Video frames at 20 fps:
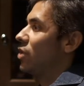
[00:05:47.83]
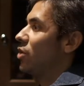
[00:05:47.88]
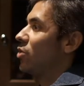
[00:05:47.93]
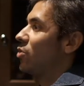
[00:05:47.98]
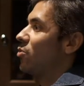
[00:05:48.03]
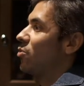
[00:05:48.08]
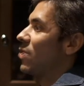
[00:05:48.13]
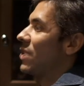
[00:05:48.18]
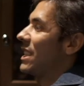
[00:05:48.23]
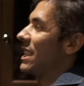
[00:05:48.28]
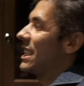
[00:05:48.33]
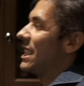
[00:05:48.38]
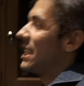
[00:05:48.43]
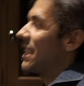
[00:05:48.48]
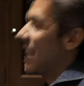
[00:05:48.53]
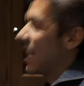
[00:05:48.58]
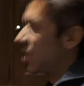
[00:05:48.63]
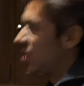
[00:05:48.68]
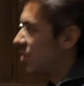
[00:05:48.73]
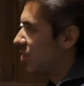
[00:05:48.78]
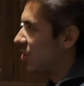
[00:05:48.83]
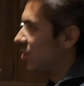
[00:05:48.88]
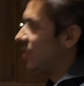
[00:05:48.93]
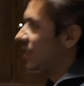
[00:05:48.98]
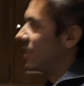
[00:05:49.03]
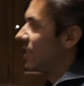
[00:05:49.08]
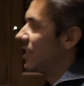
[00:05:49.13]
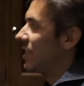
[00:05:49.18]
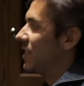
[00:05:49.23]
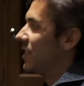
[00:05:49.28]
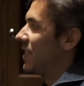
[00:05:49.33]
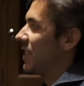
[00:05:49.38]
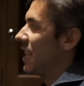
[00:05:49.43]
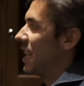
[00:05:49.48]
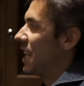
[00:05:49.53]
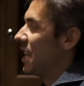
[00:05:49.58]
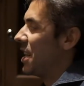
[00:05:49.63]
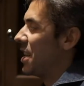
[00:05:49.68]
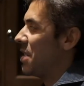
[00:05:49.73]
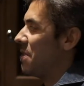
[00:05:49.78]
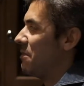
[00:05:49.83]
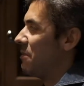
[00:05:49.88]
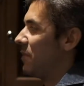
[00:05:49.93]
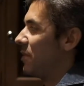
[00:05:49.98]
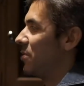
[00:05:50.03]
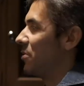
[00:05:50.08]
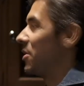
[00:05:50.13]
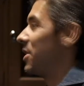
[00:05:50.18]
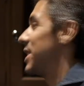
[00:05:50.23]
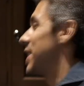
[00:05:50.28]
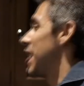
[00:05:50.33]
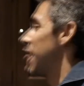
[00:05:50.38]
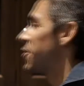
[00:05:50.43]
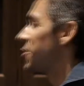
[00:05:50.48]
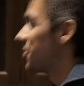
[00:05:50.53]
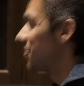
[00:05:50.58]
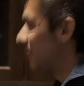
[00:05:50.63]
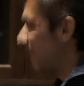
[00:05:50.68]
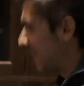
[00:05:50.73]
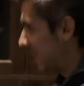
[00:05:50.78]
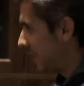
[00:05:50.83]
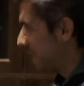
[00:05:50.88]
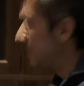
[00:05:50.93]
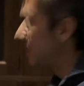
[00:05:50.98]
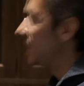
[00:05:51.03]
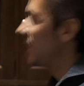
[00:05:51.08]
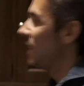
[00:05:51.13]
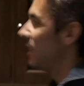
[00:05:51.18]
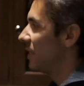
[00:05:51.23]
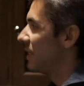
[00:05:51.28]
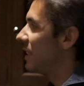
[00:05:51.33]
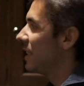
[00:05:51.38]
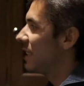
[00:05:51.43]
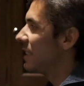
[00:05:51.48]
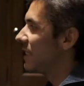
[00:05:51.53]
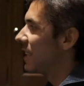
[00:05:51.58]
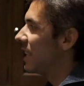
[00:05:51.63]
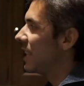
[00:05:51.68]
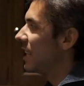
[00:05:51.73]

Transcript: transactional activity, let's say.